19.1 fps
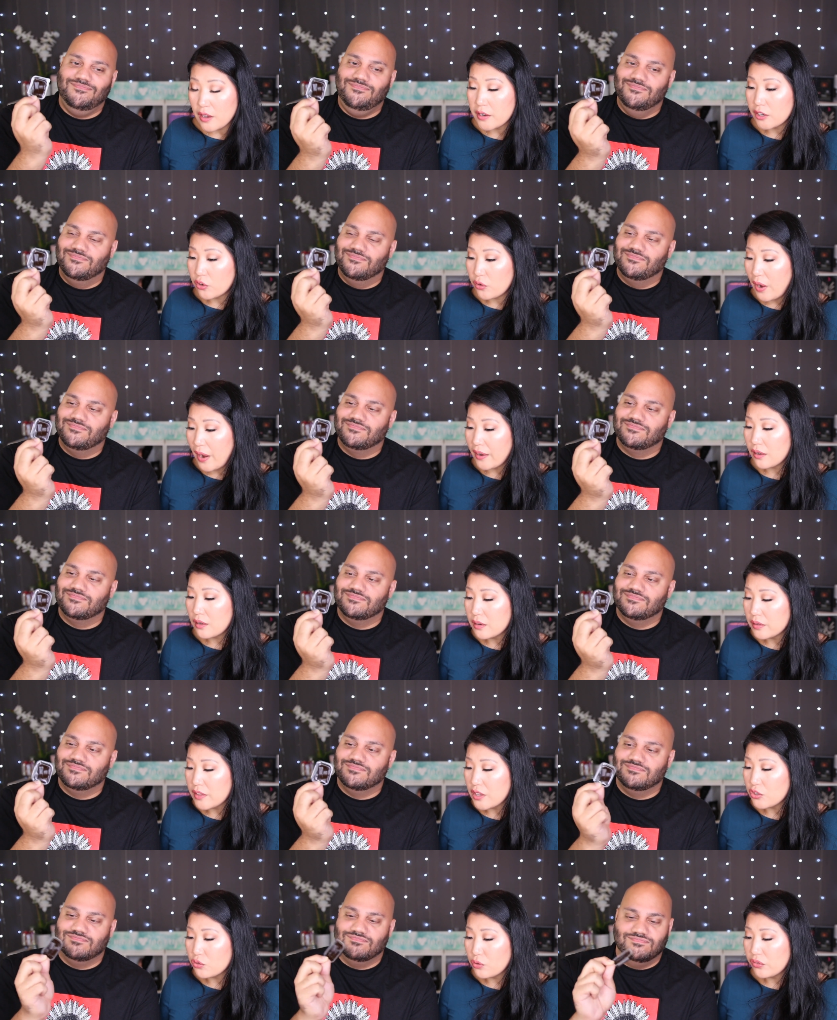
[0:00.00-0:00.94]
Speaker 1: on a cracker and
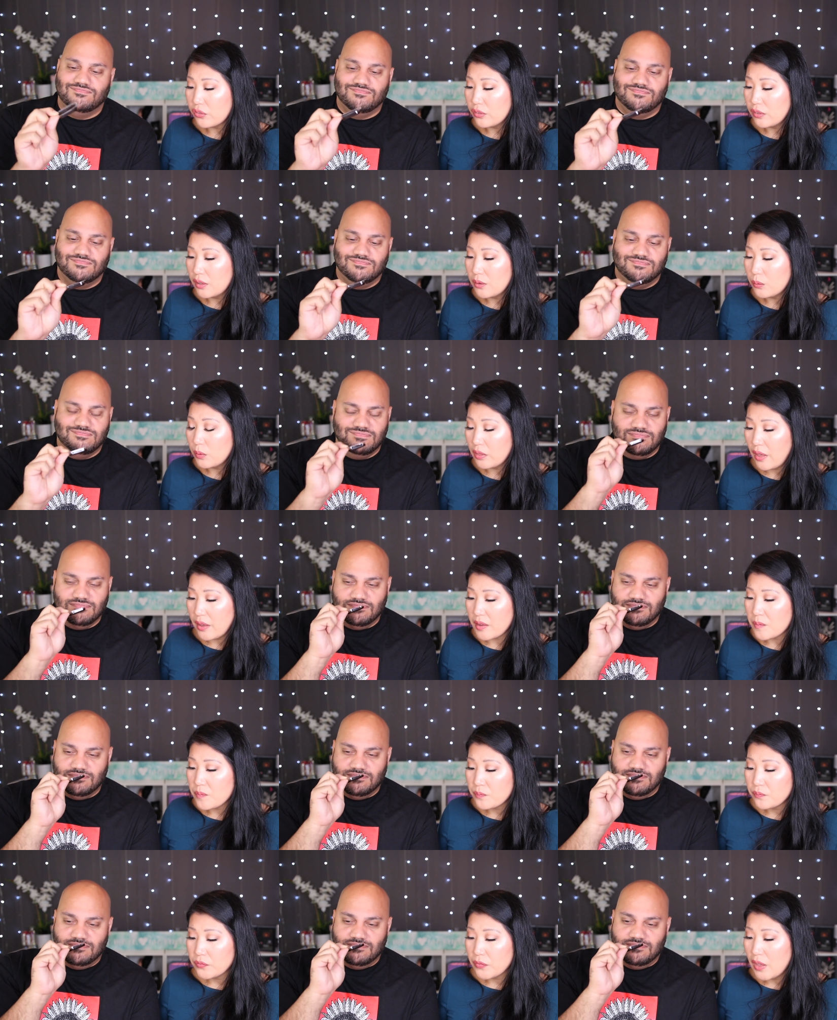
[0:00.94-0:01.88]
then drizzled it with like
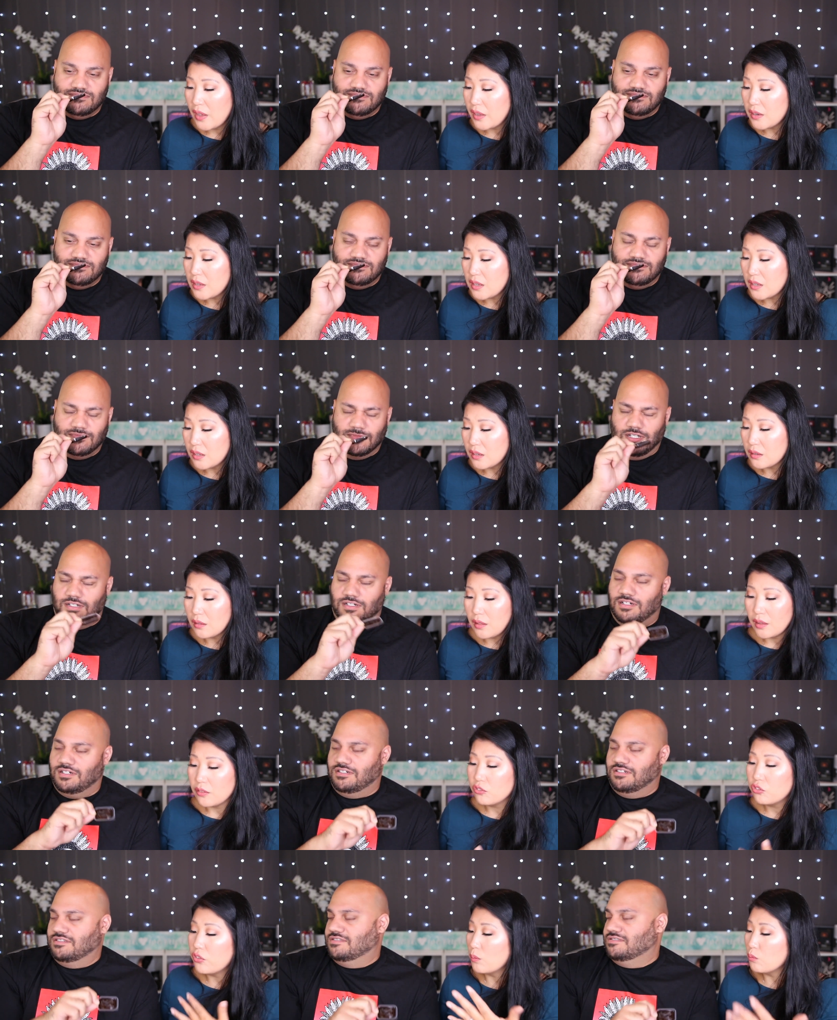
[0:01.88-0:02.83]
honey and
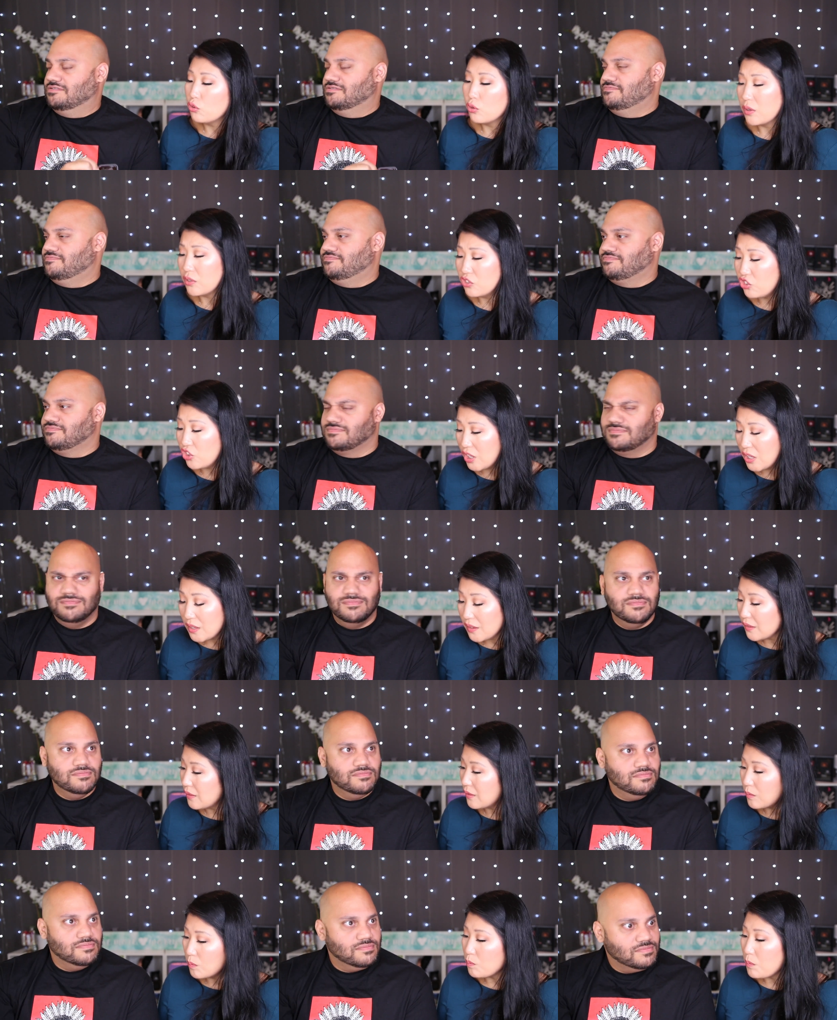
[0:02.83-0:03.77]
like, some sort of cheese,
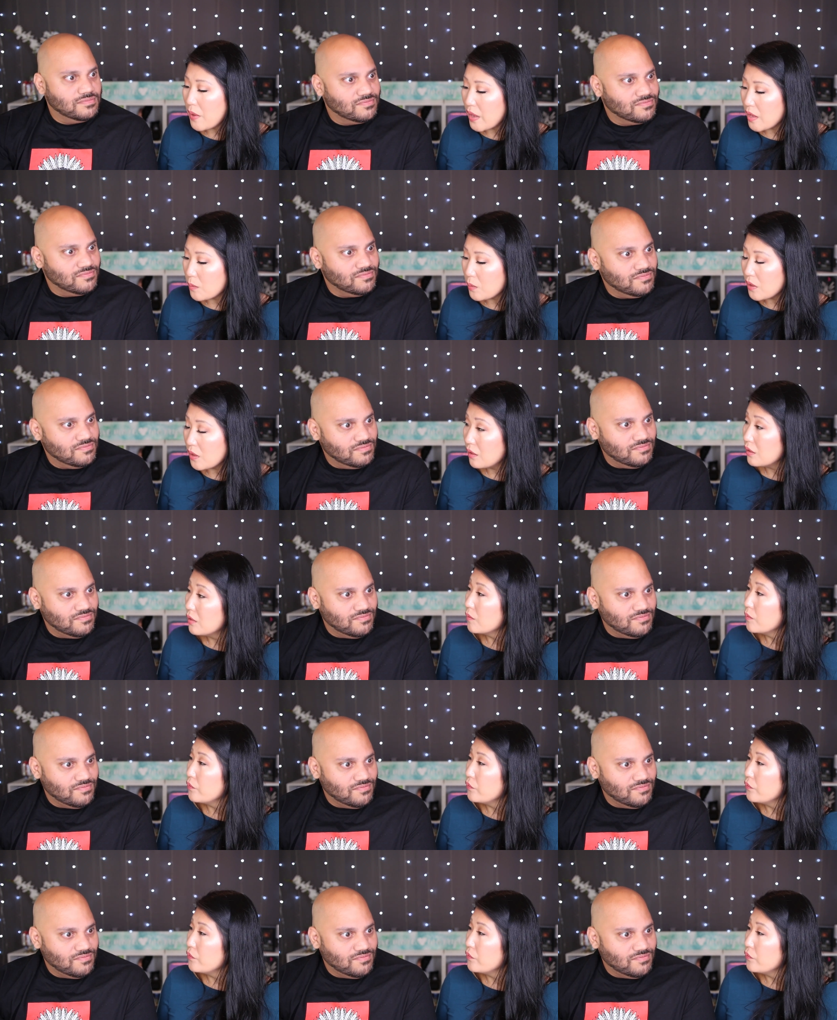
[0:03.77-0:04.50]
maybe